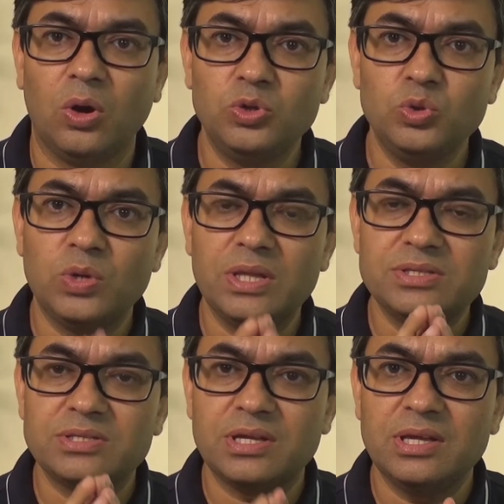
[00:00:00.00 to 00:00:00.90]
Or you
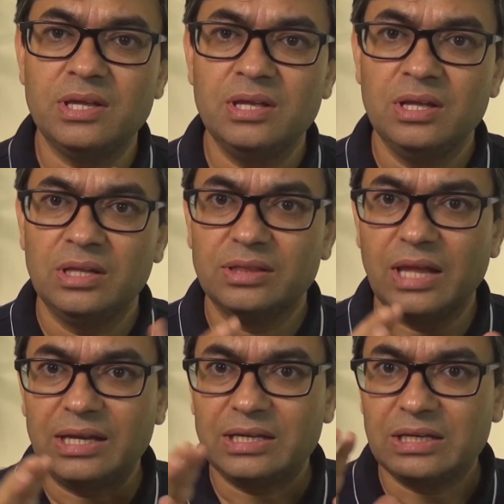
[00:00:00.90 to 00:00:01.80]
can say
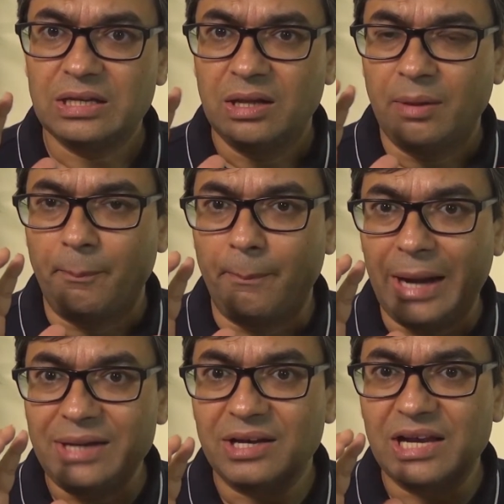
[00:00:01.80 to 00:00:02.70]
that
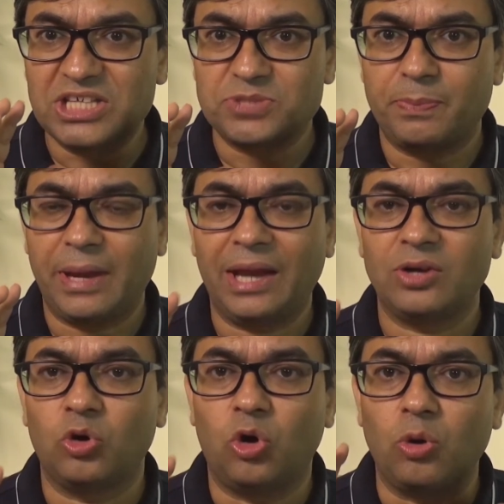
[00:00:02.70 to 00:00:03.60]
mental
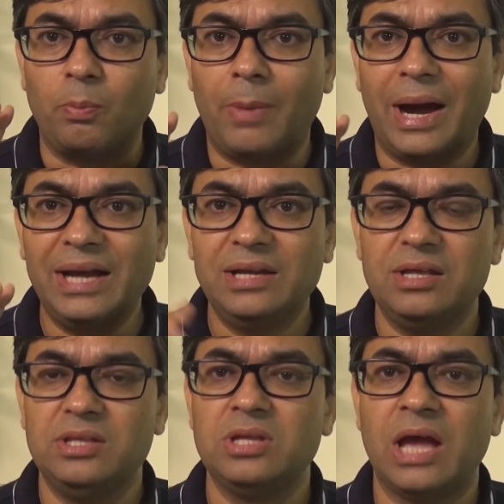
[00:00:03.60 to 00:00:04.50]
aspect or
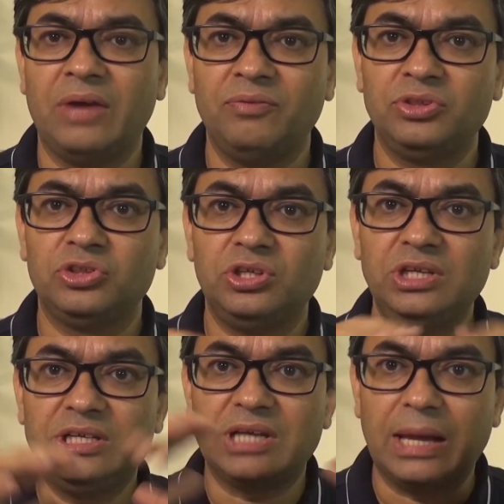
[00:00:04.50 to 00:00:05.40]
mind is having
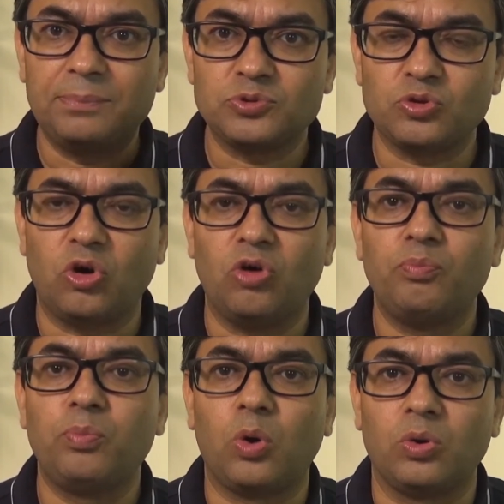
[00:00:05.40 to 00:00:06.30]
three types
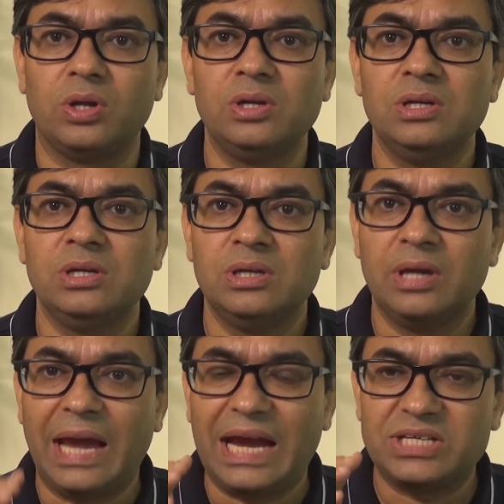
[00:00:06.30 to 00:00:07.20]
of product
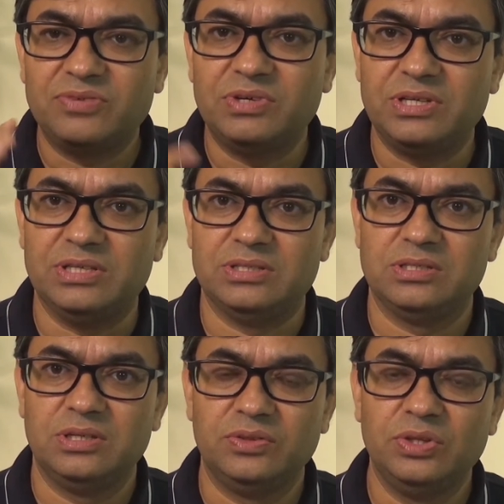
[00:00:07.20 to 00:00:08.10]

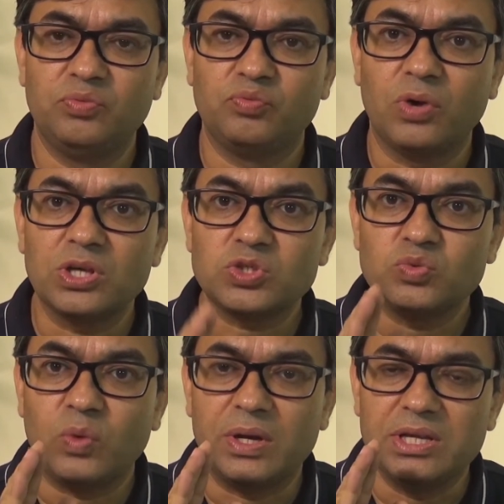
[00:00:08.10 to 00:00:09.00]
activities. The
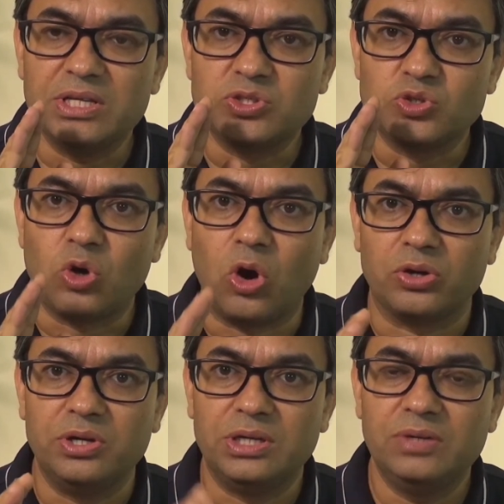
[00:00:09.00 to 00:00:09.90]
first one is
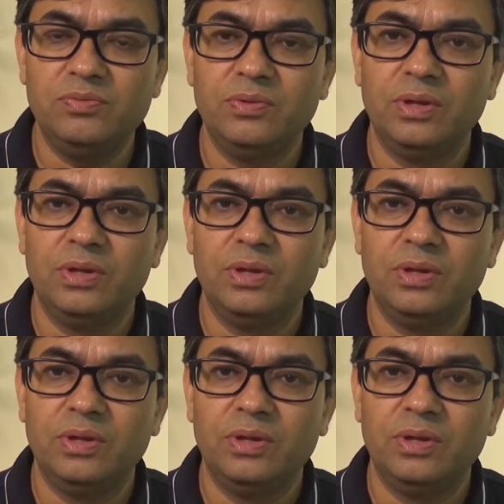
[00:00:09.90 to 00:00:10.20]
cognitive.